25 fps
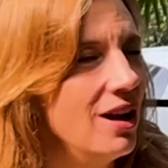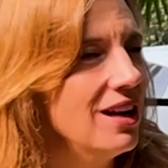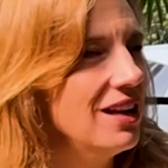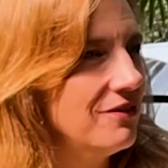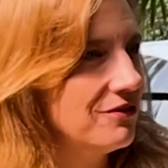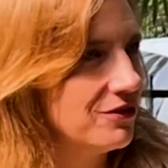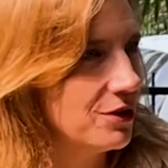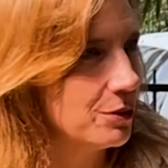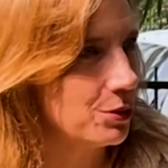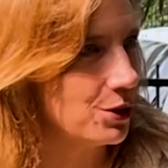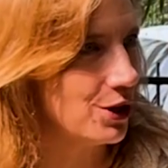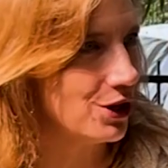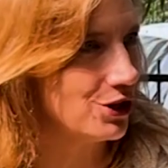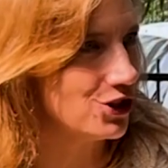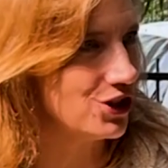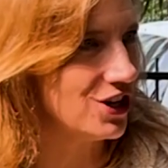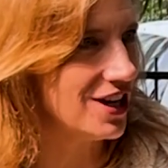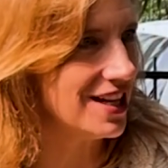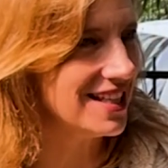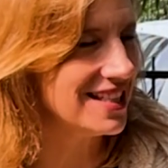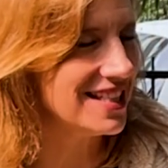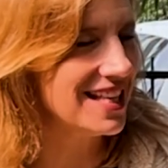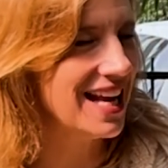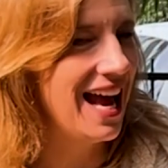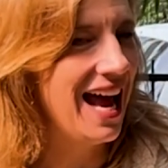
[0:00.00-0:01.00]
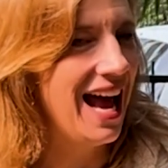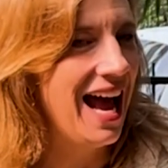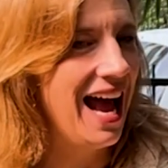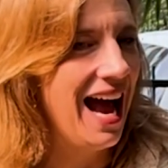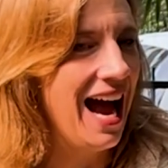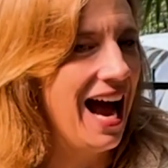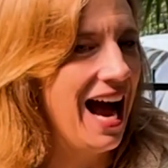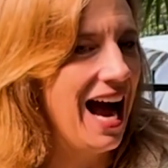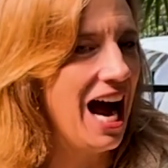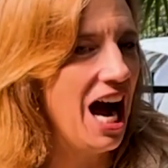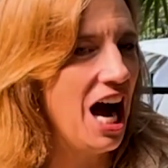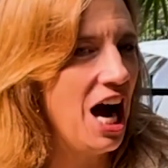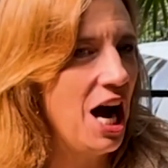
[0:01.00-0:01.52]
infra
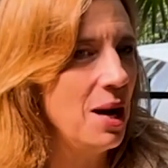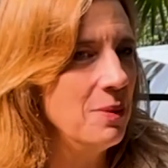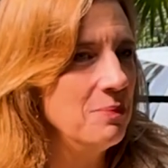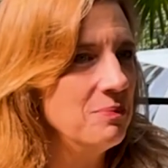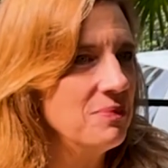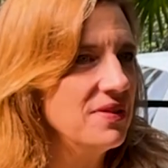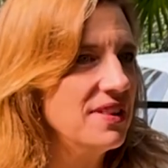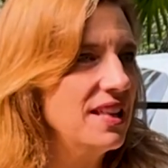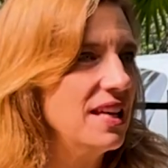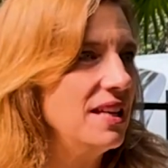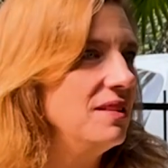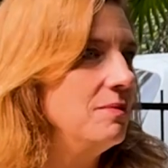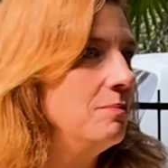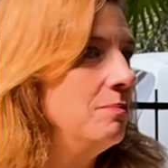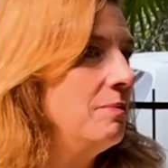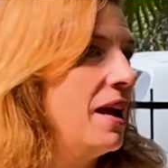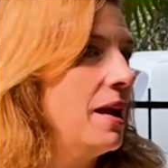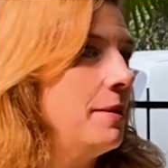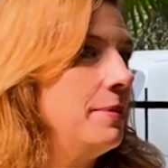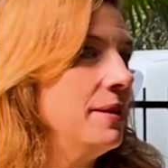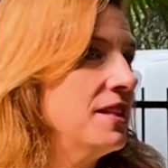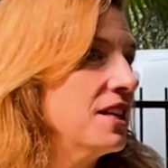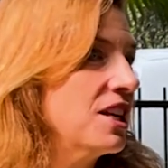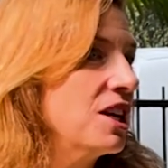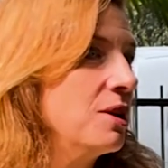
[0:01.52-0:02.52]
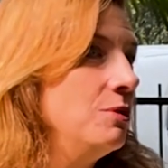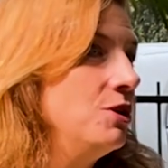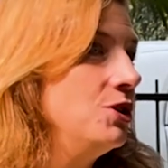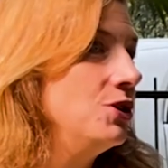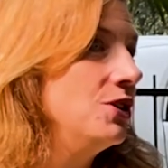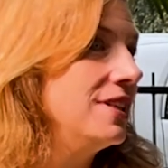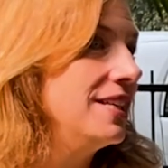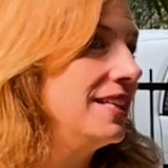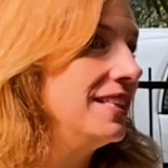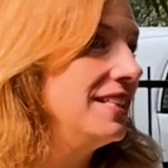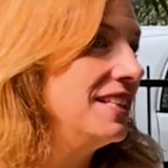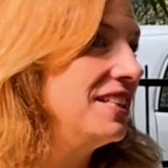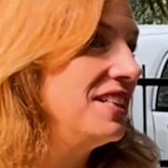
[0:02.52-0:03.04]
projects that maybe the
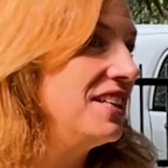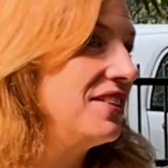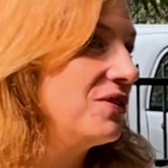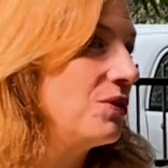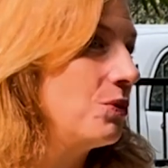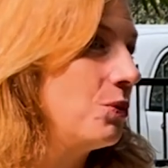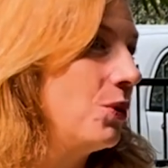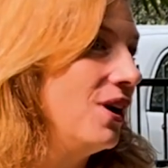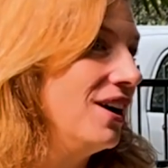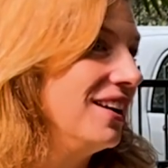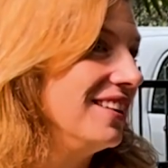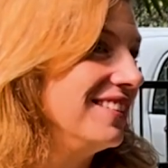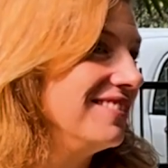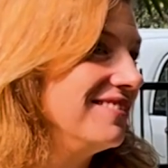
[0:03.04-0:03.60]
community didn't even want,